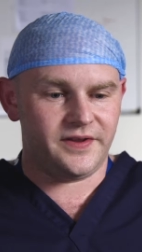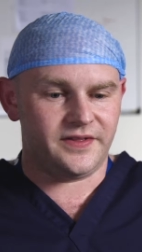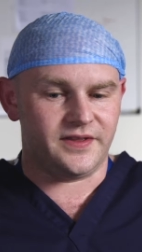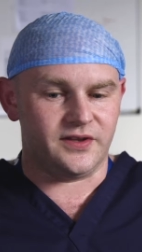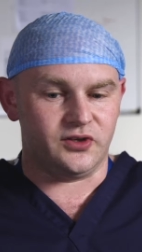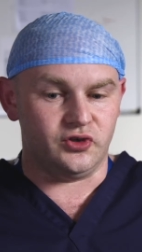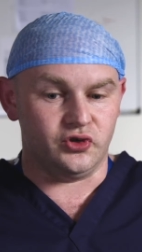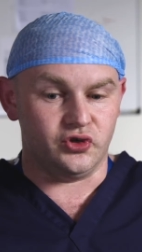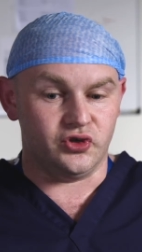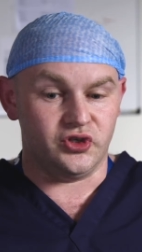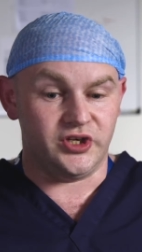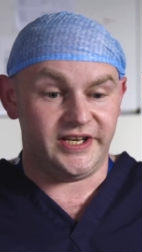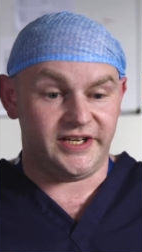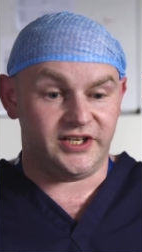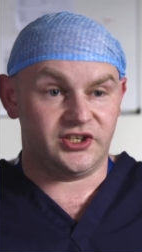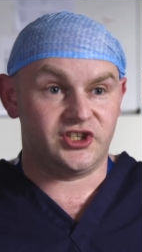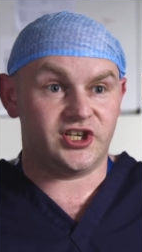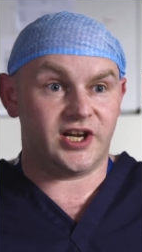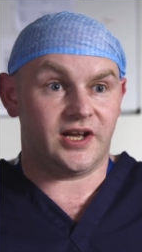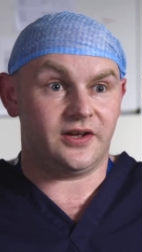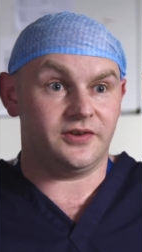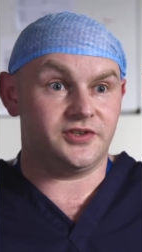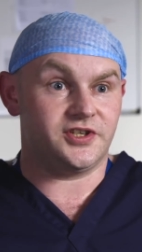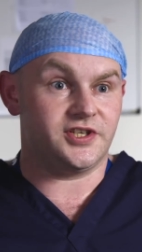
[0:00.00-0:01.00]
of the unique
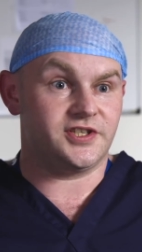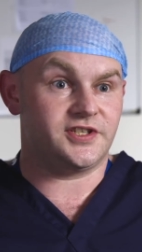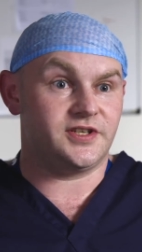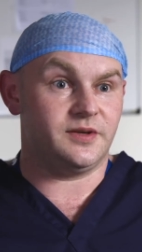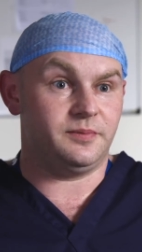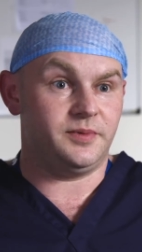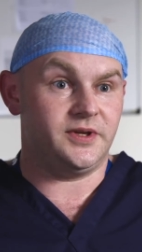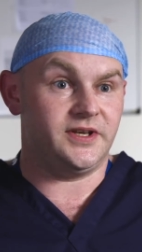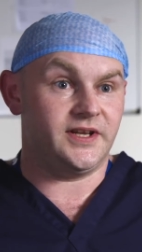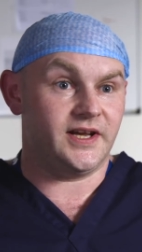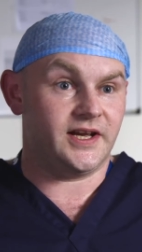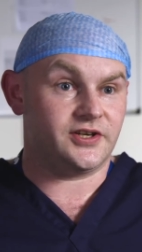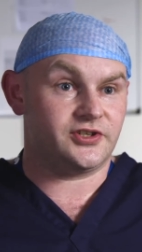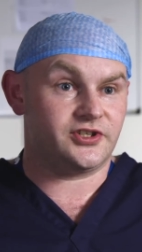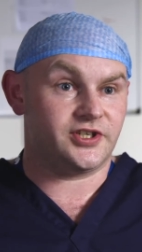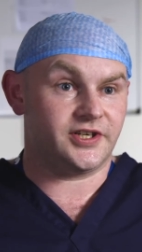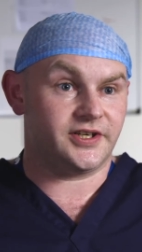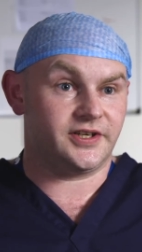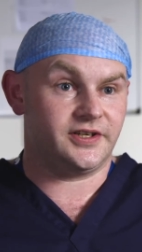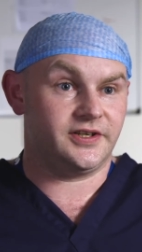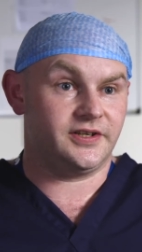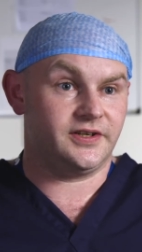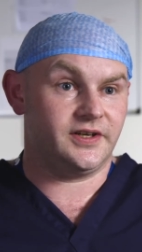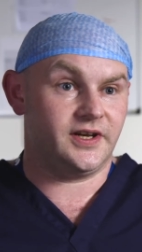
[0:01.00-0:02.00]
challenges to
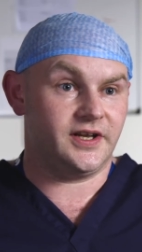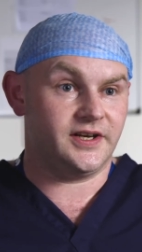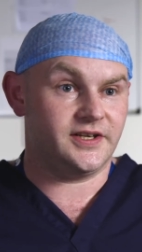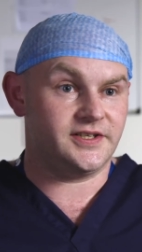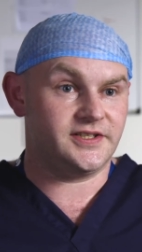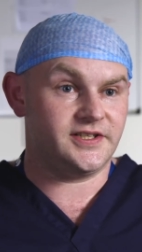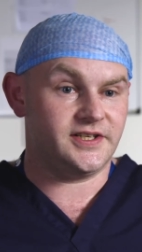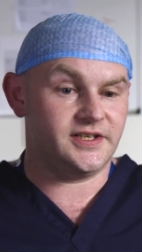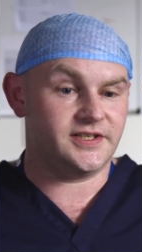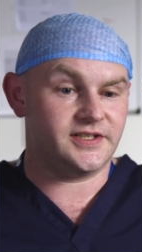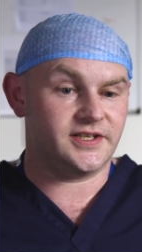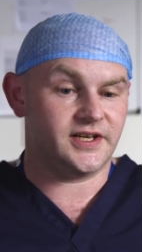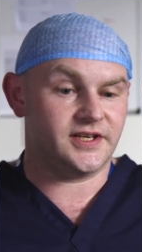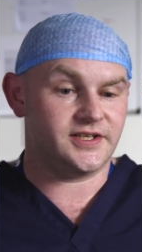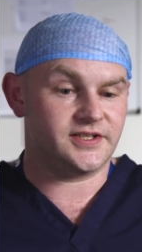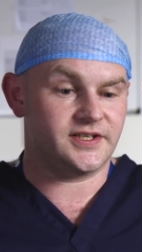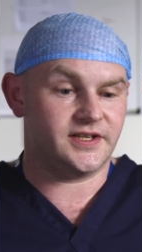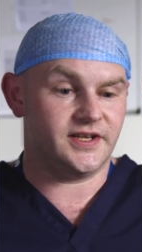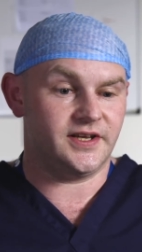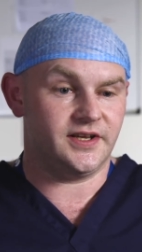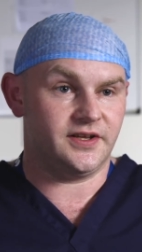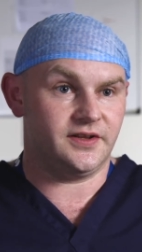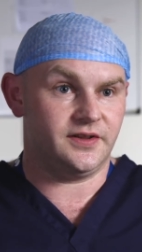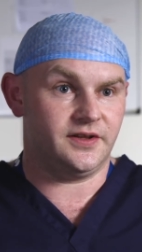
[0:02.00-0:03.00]
paediatric anaesthesia is
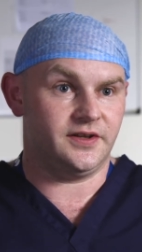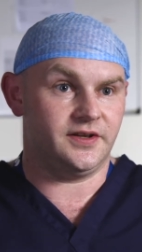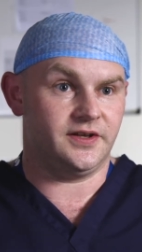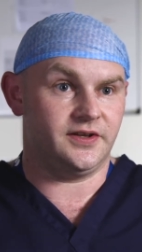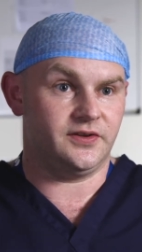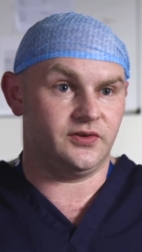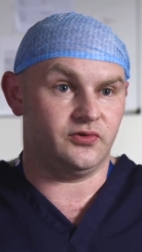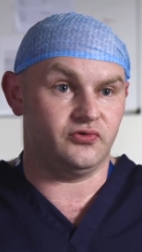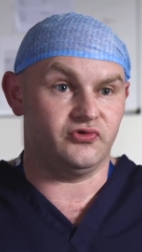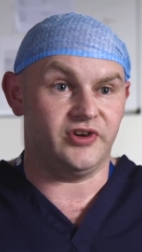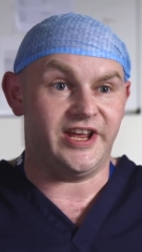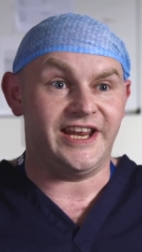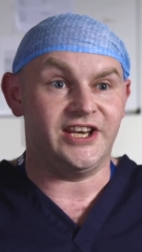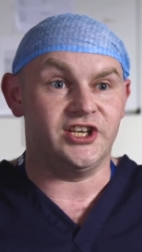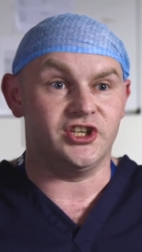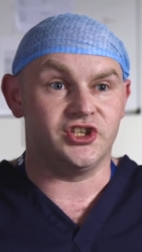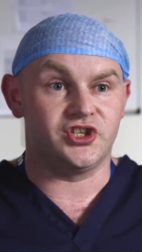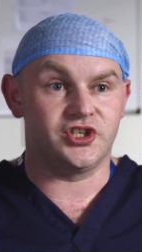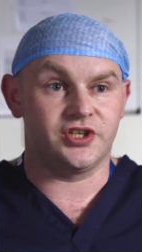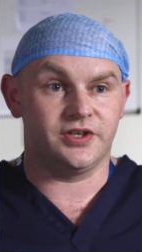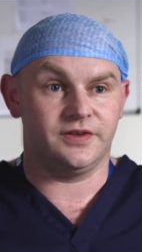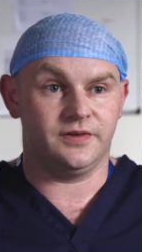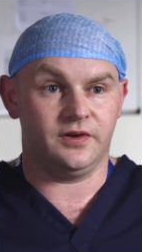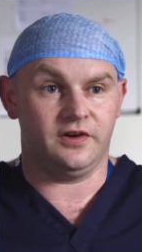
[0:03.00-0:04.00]
the, the, the
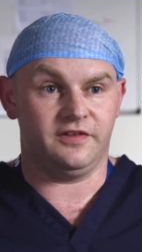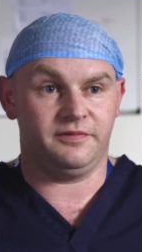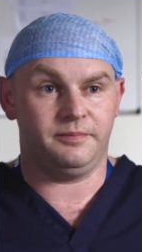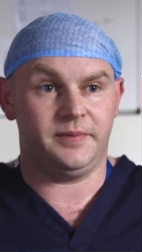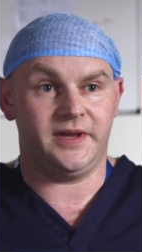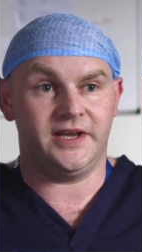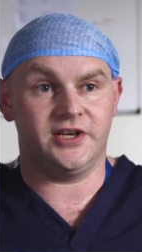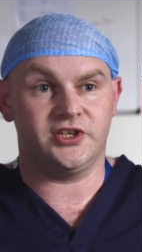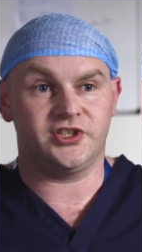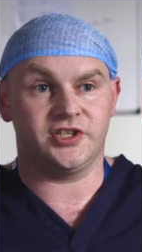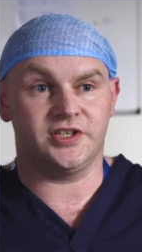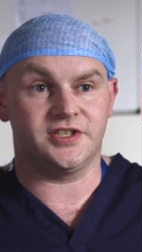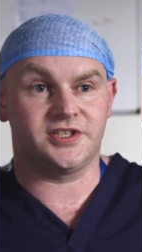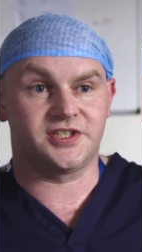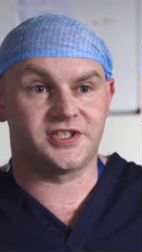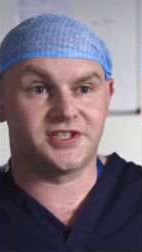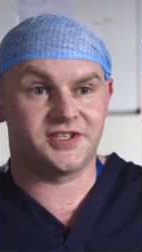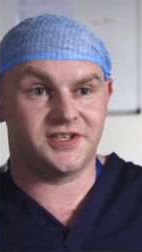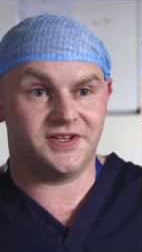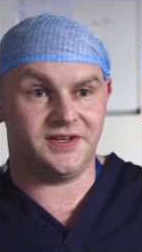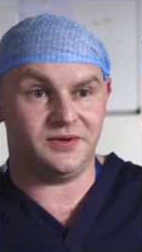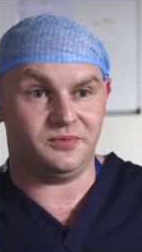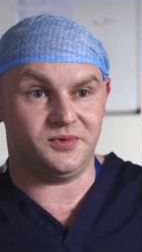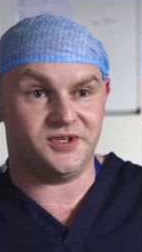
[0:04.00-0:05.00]
range of
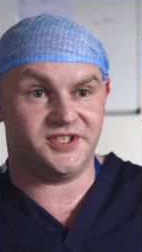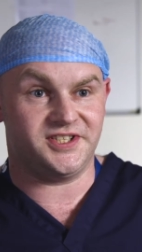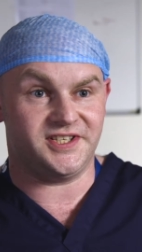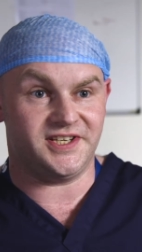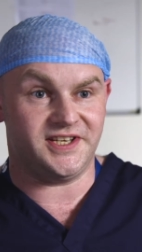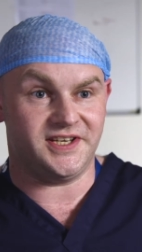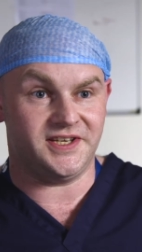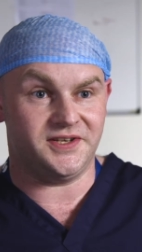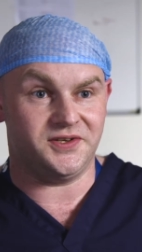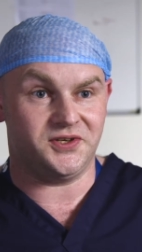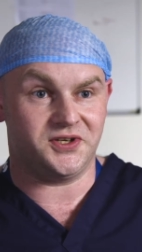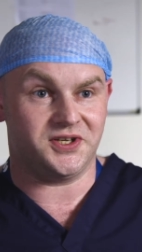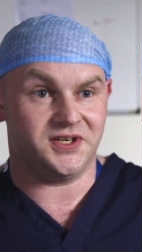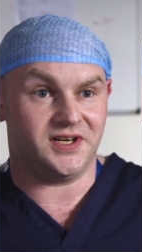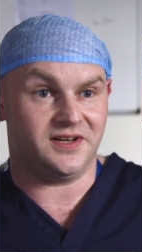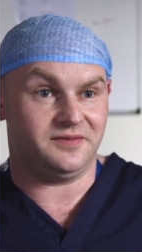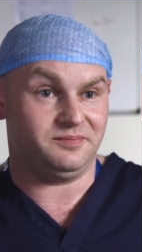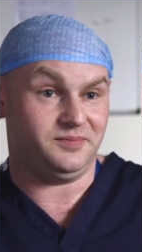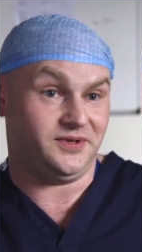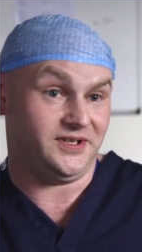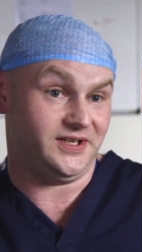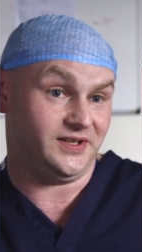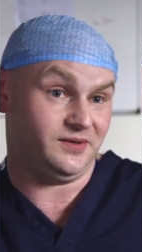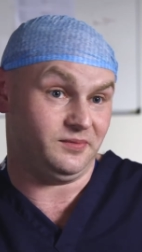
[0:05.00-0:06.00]
patients that we see. You can
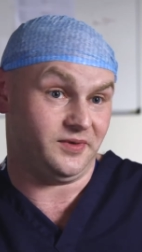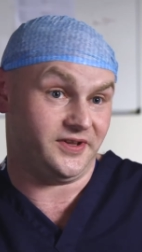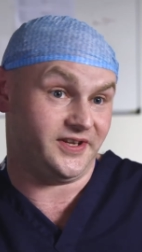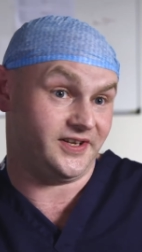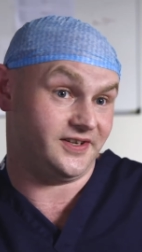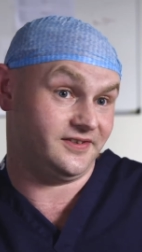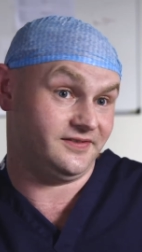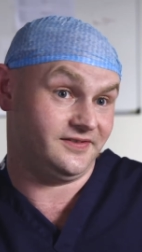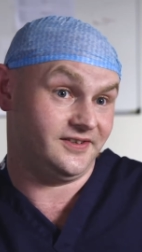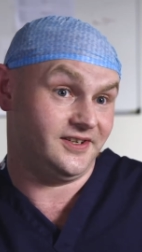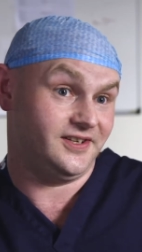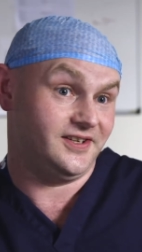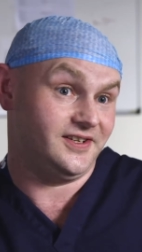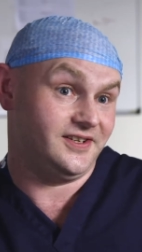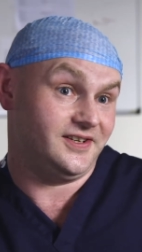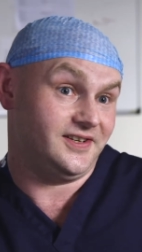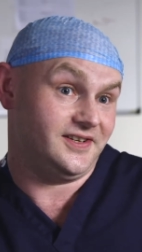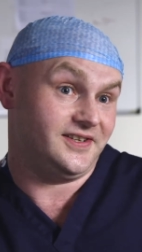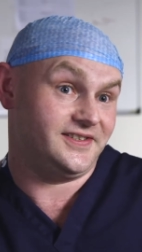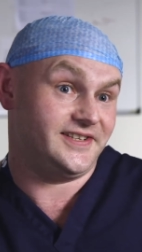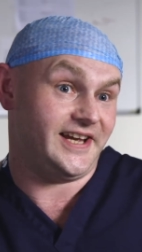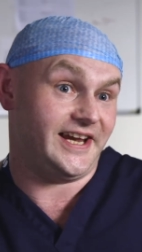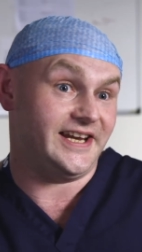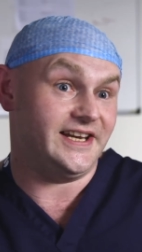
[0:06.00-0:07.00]
be dealing with a,
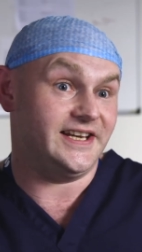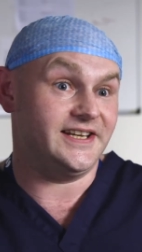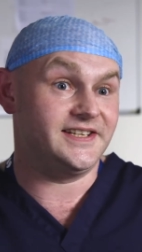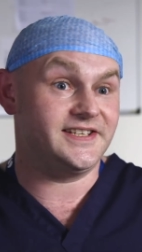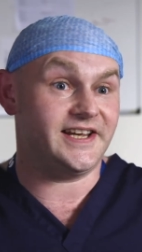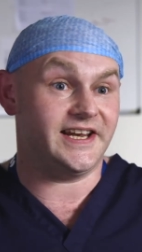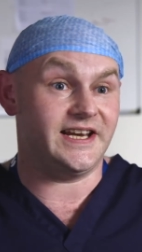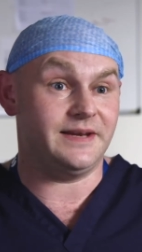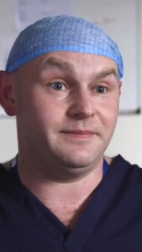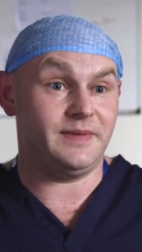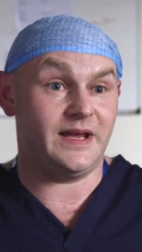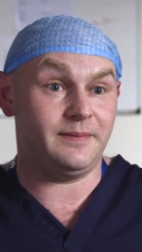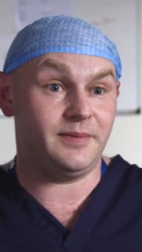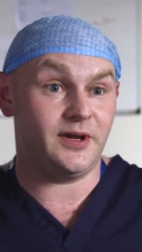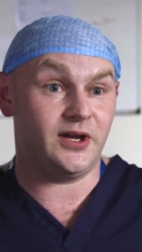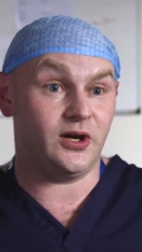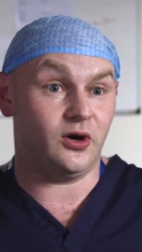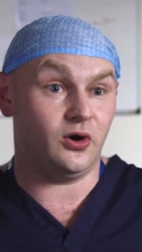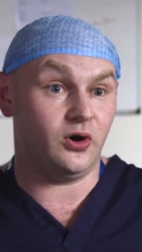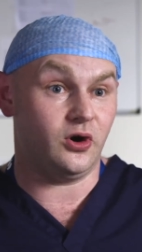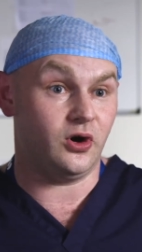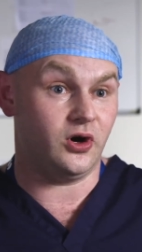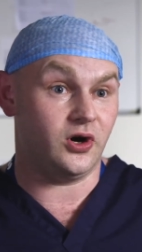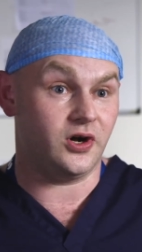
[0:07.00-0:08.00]
tiny, tiny baby
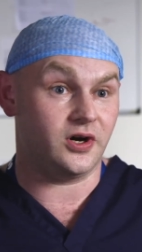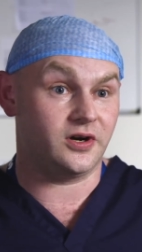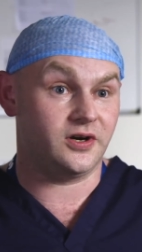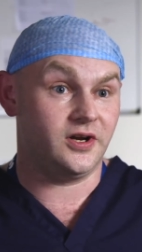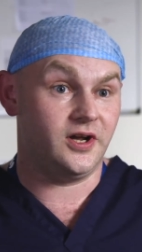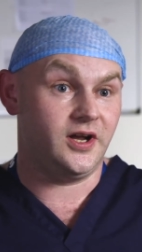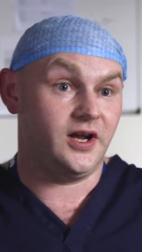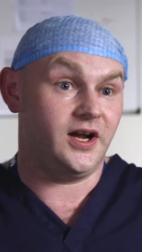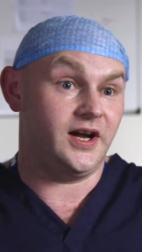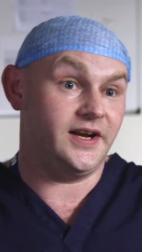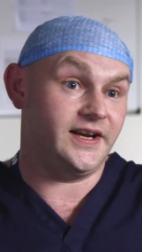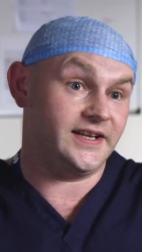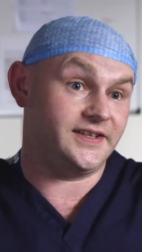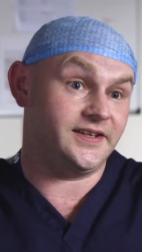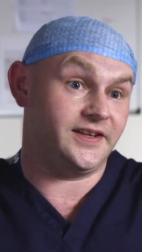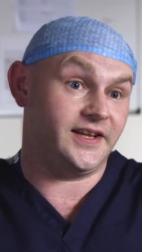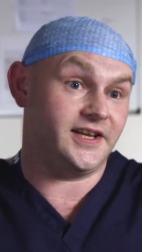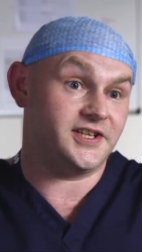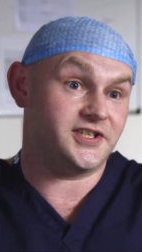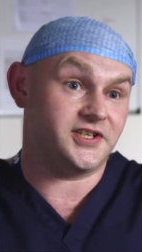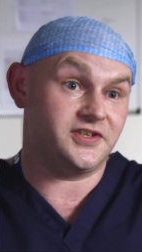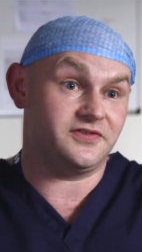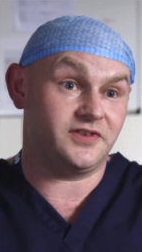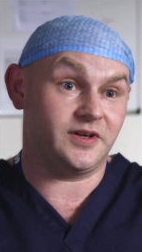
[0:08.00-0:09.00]
or an
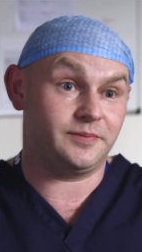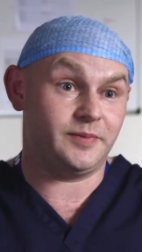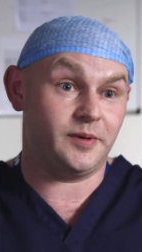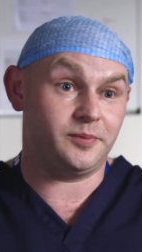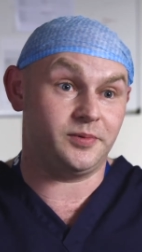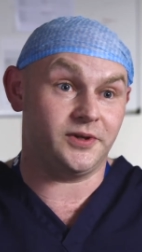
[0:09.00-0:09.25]
adolescent rugby